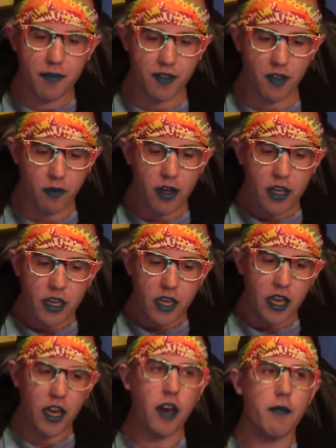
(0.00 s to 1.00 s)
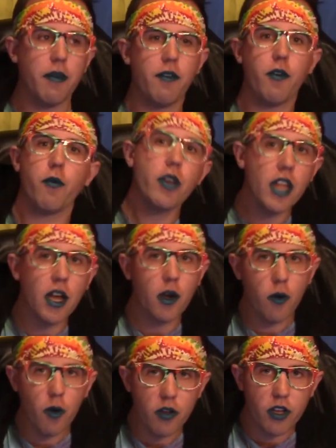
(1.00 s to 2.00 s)
So if you read on
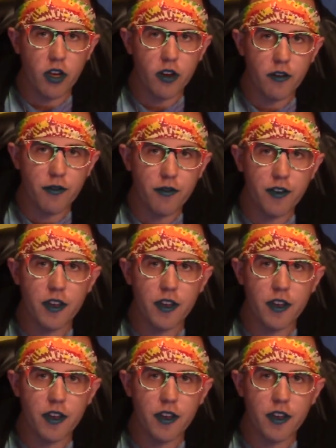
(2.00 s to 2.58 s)
Quotive,